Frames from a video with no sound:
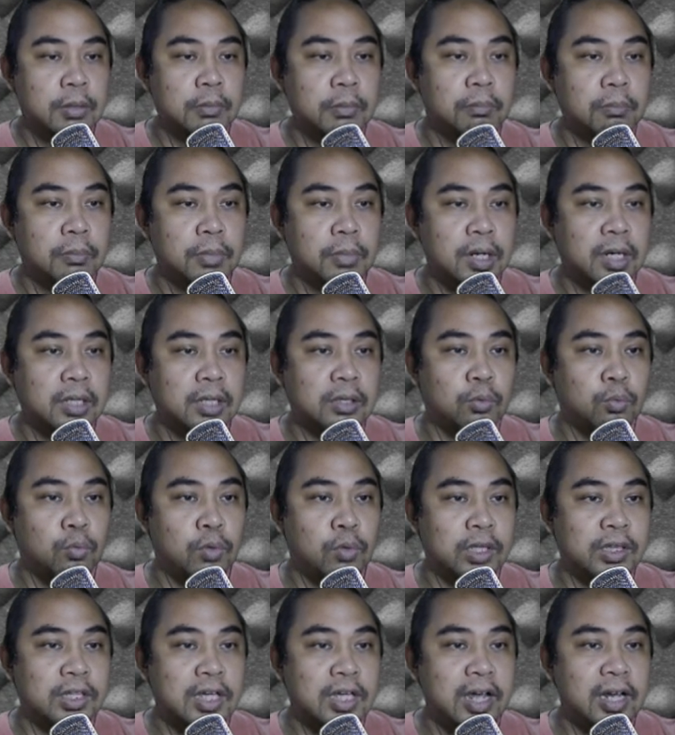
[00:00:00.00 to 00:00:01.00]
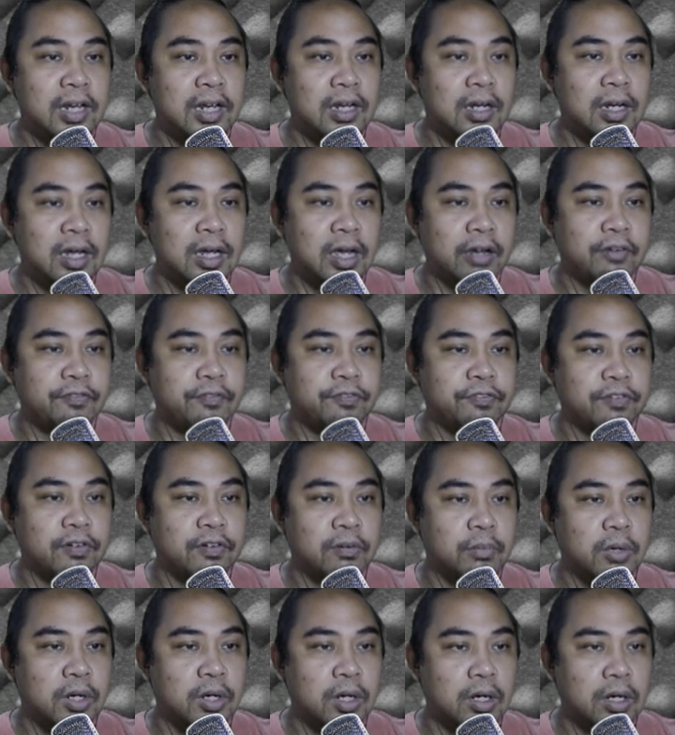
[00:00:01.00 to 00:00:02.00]
But what I like from
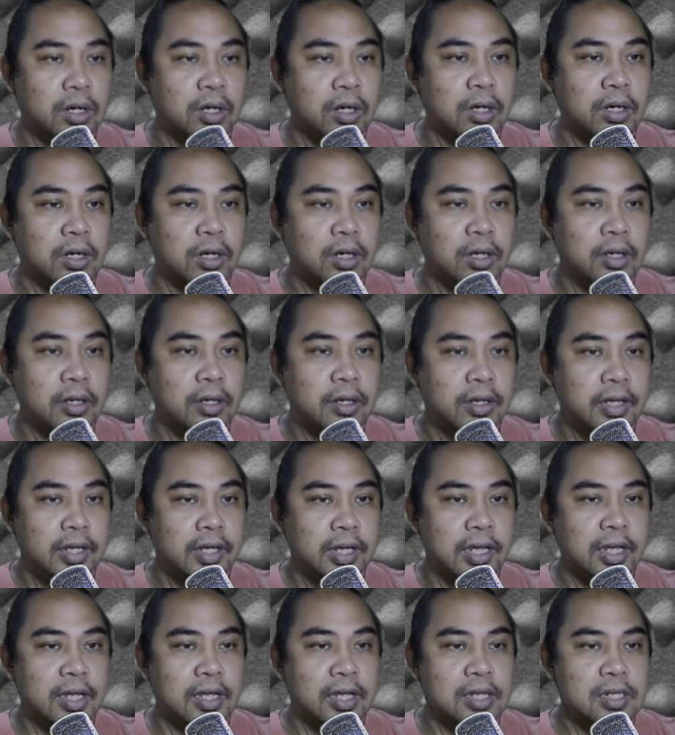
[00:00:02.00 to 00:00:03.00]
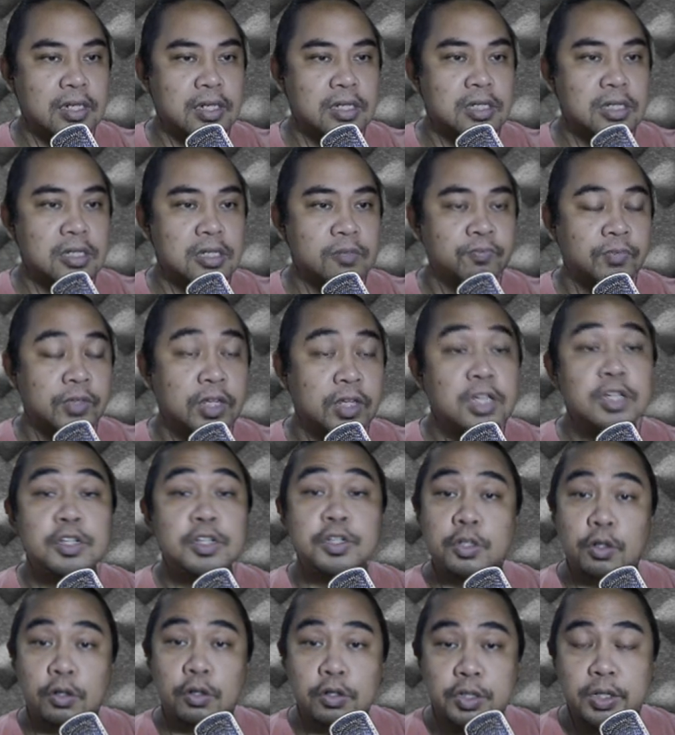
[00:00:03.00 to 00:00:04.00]
her is she
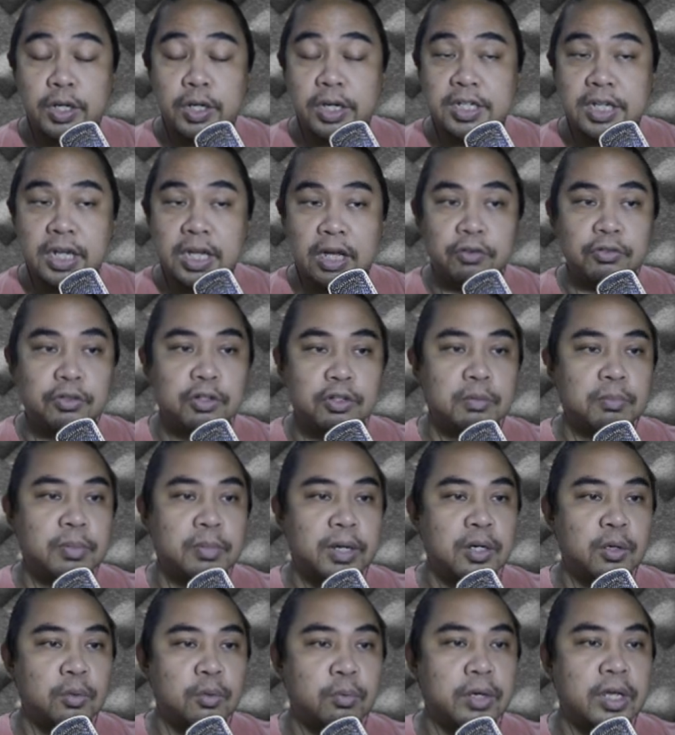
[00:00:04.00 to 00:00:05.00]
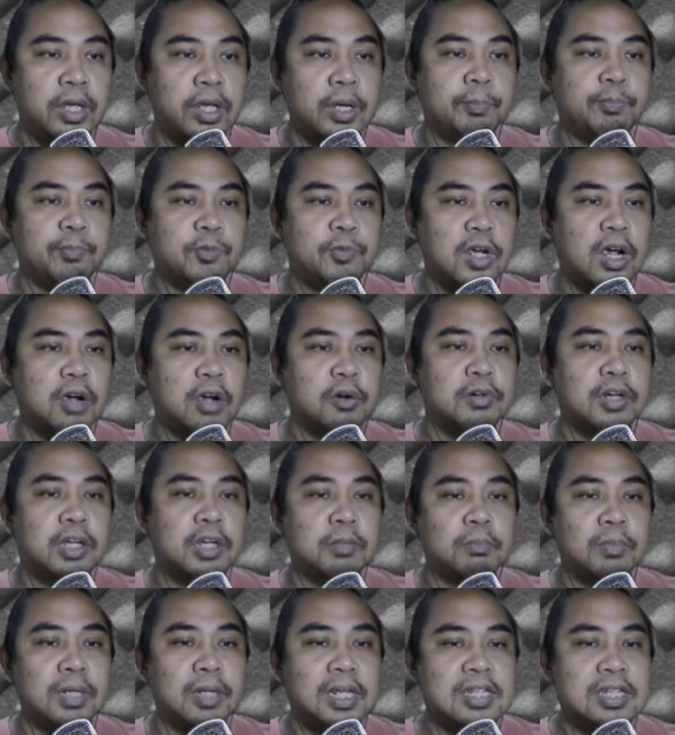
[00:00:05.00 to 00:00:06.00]
also has counter, by the way, Dragonite
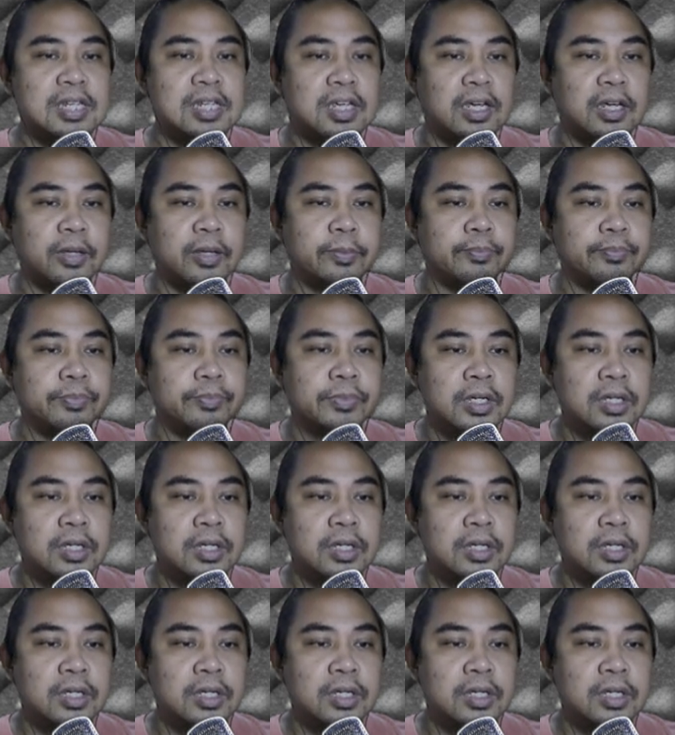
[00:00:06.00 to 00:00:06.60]
Blessing.